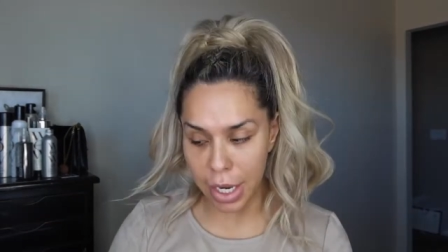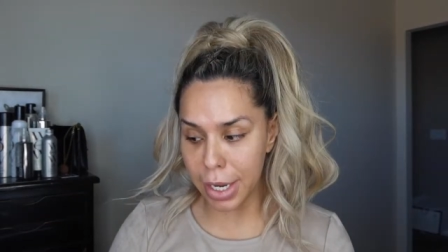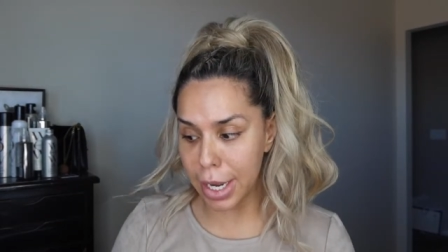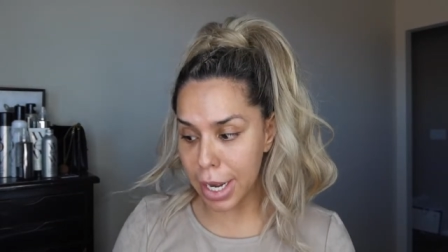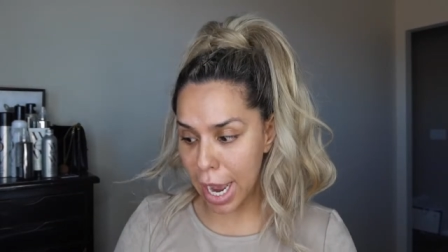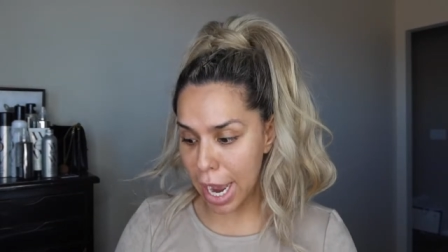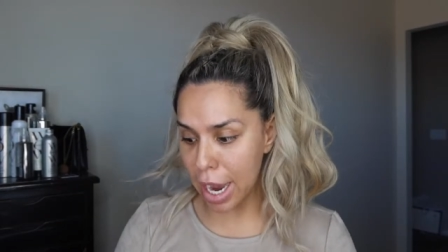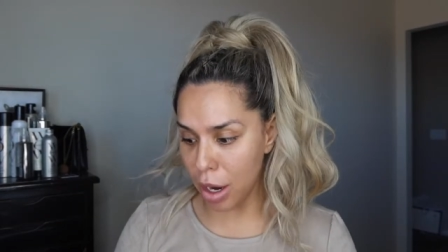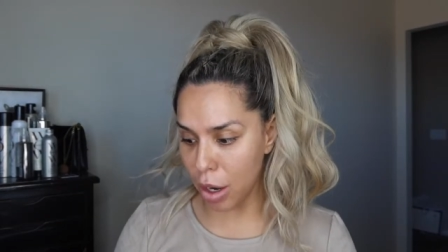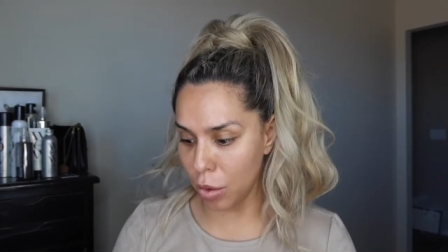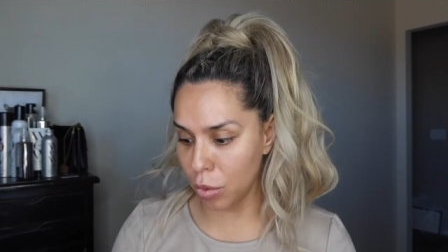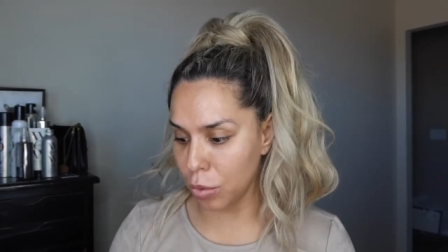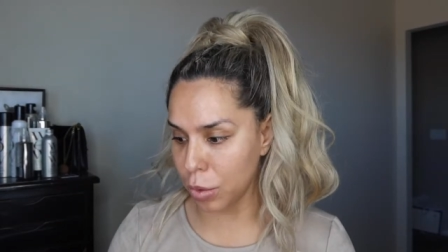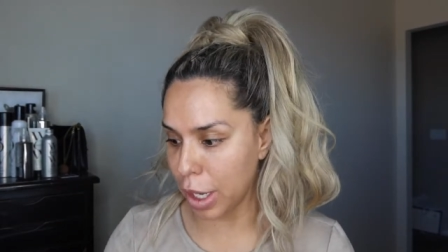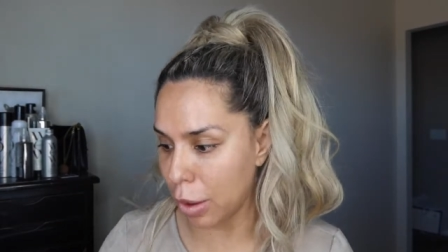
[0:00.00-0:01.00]

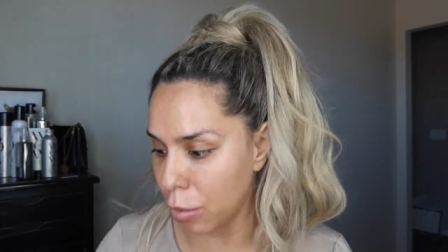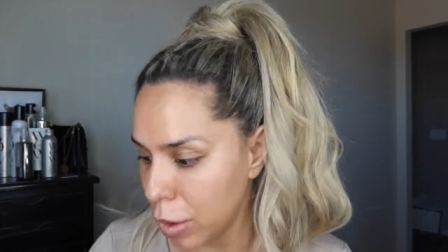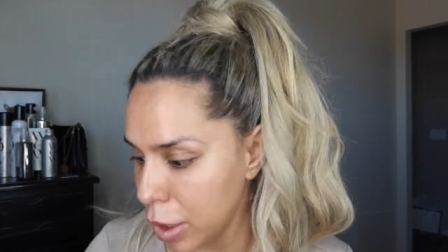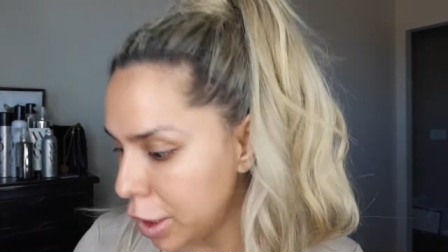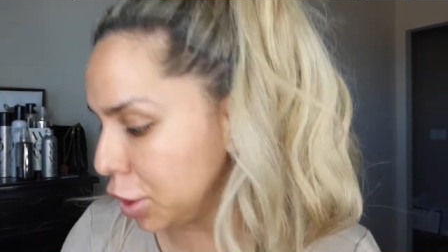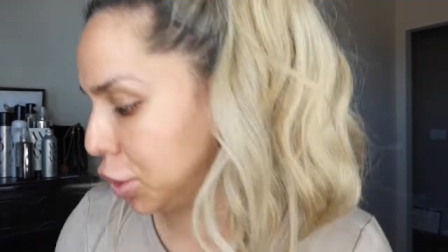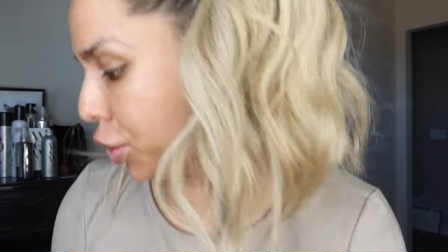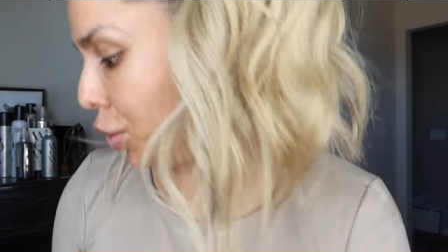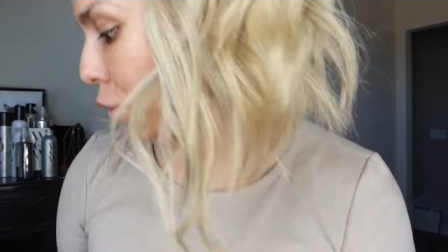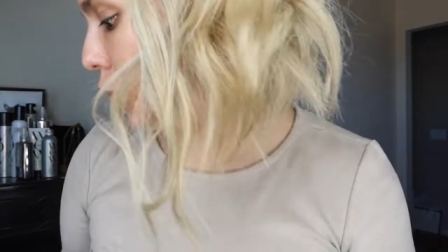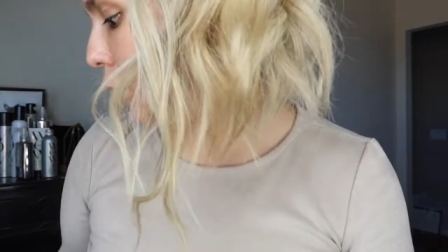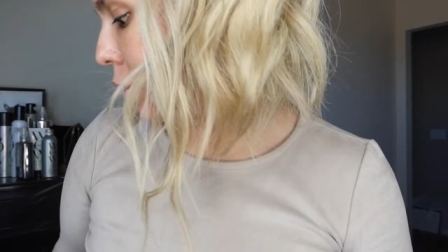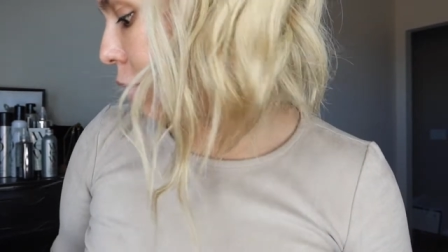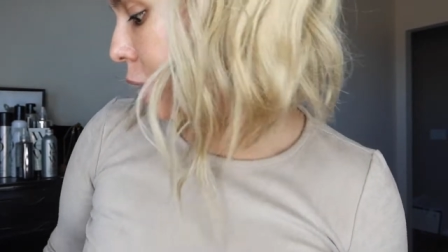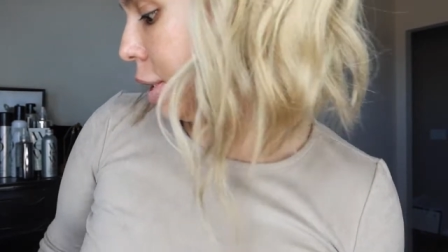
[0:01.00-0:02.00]
Now what I wanna do
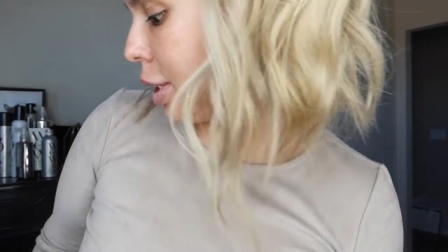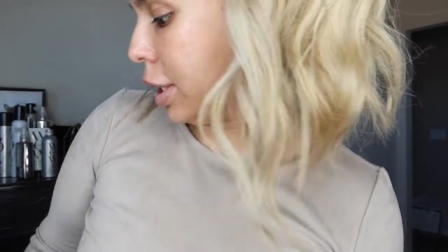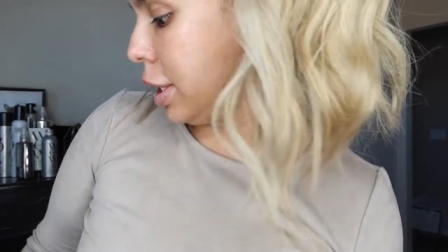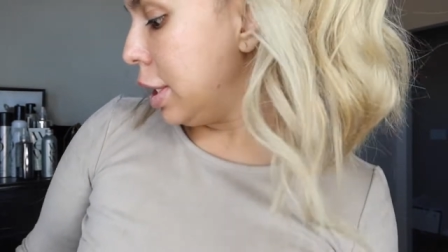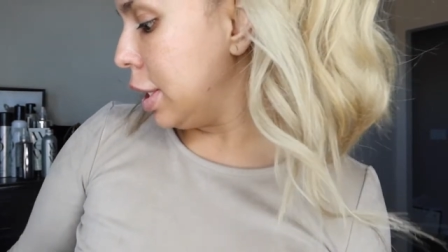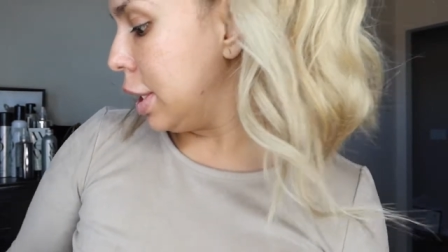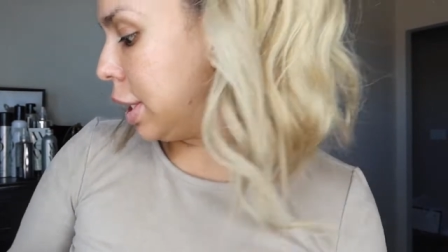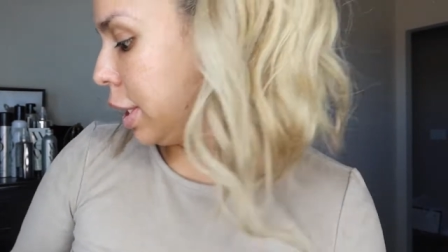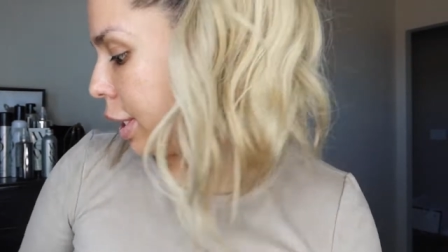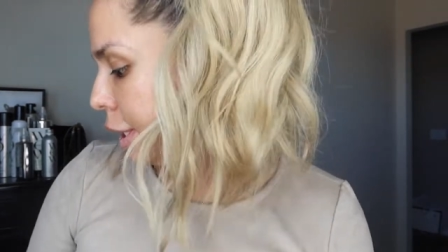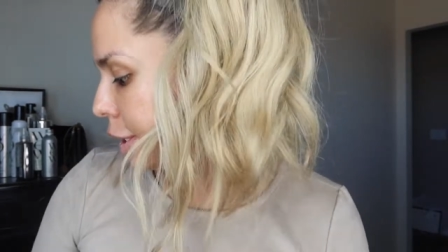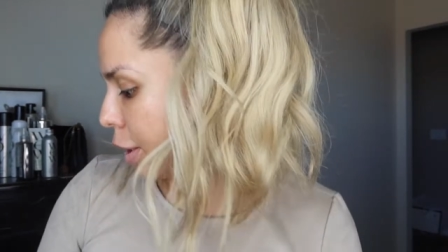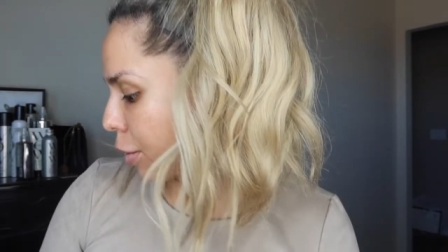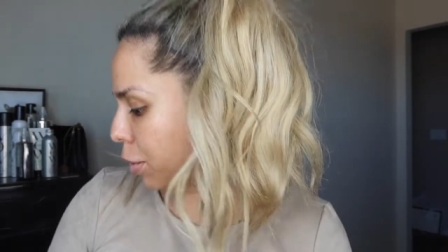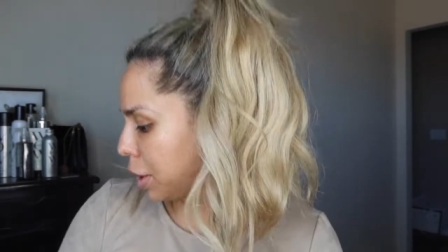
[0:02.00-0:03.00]

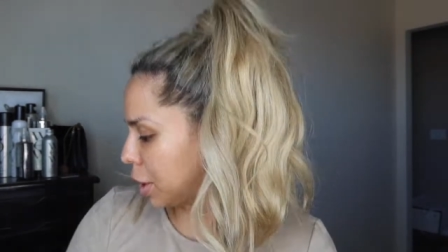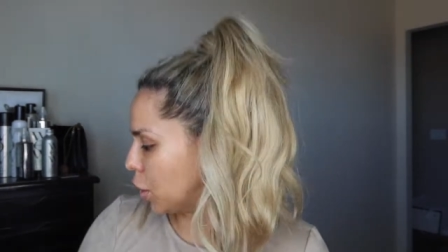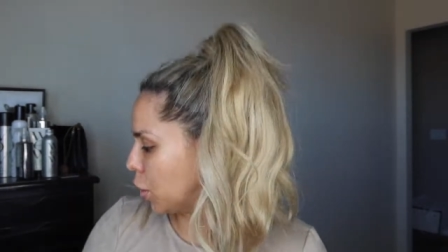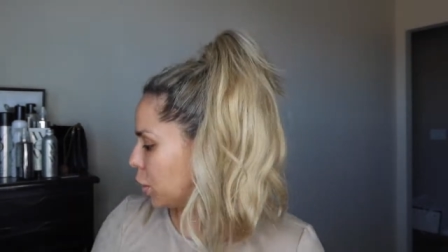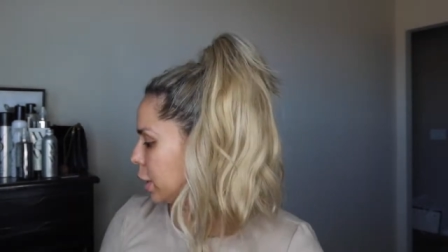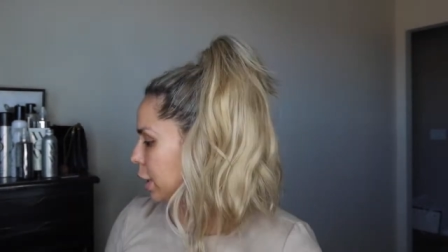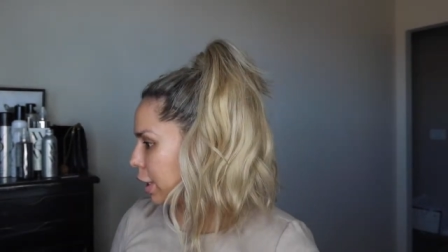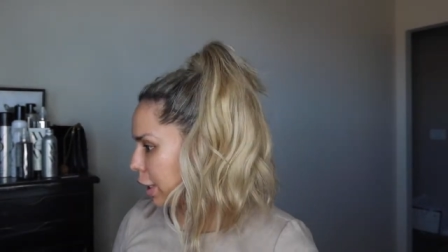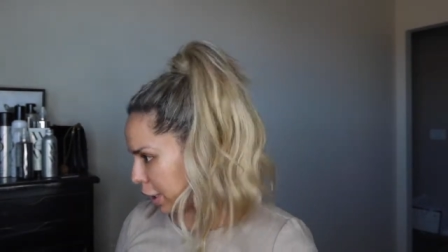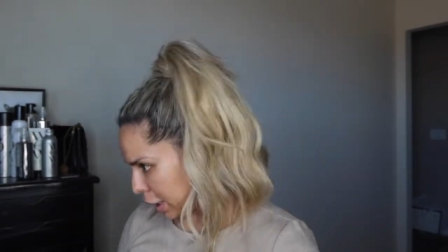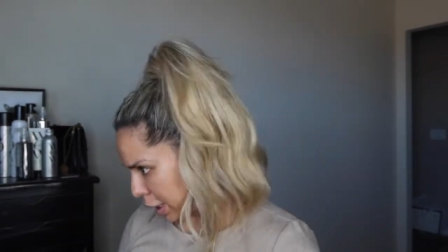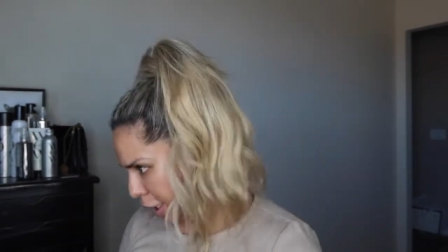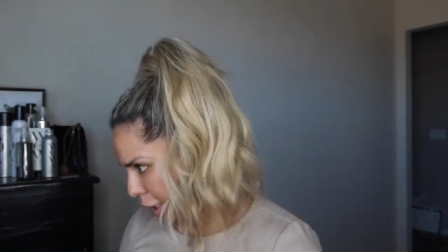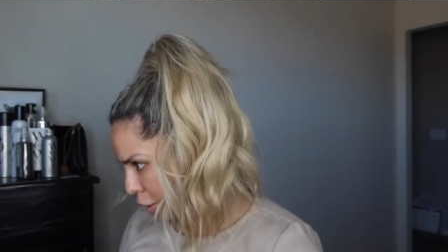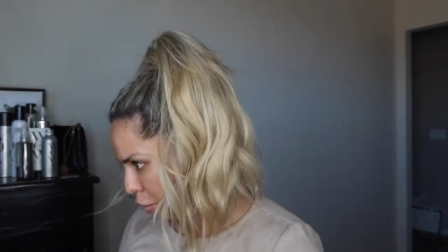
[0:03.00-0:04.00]
is I wanna go a
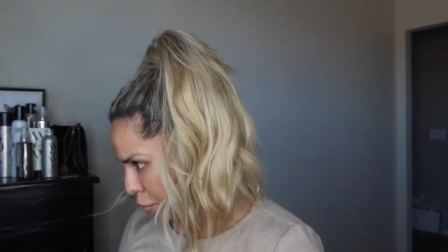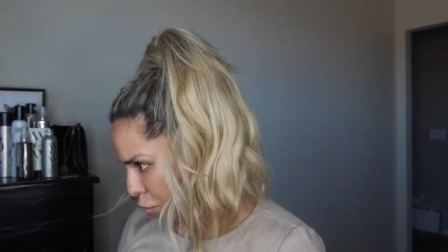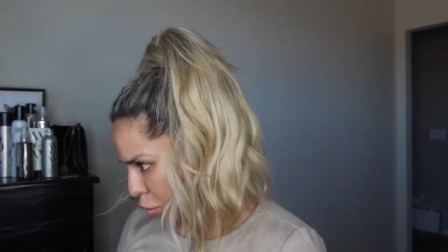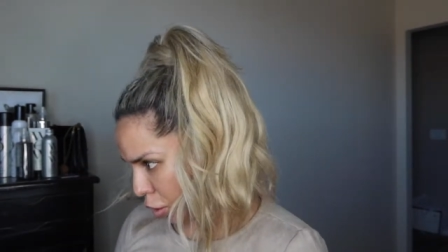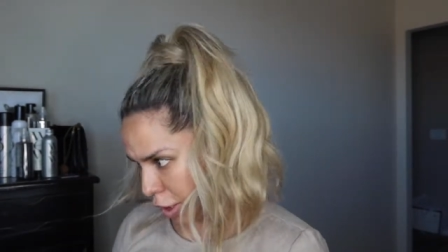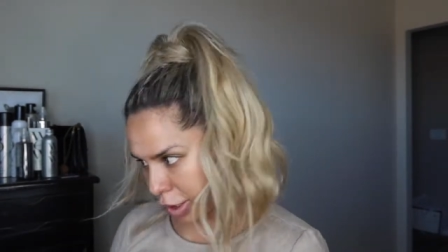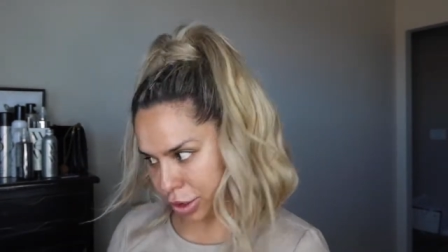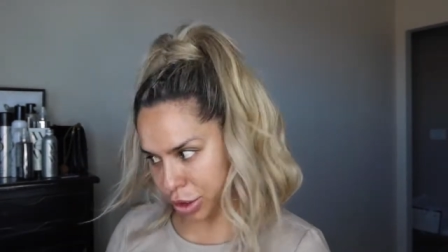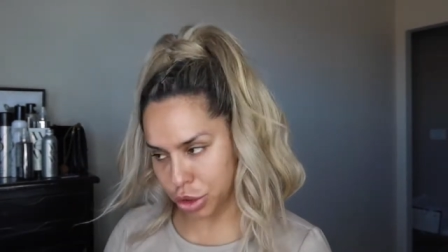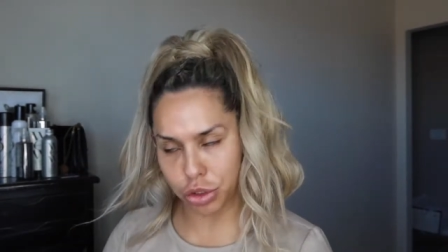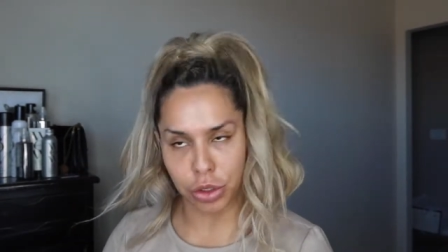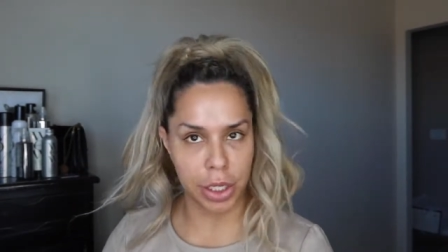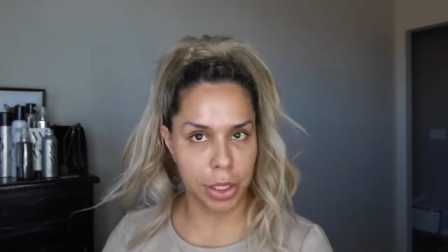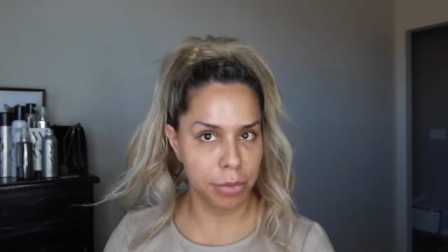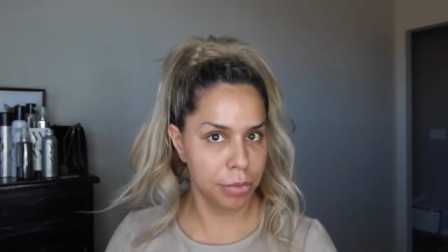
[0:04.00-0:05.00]
little more
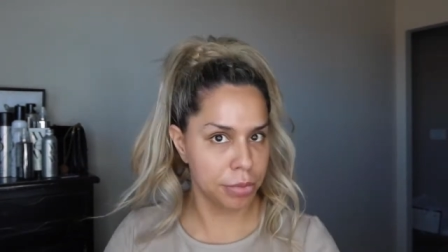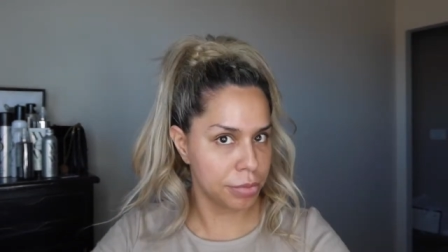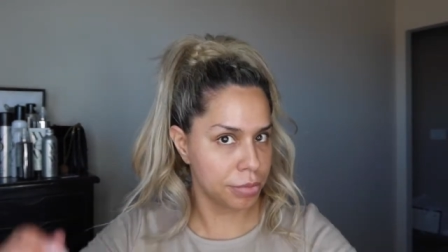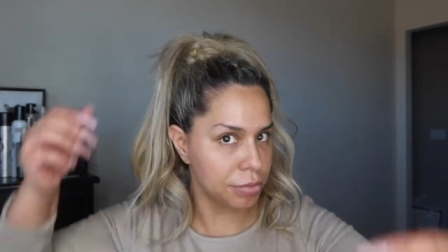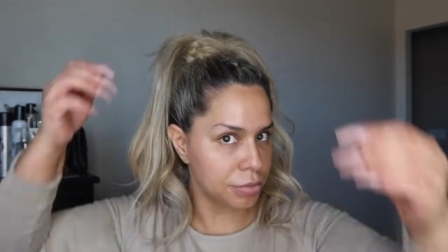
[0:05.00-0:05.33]
extreme,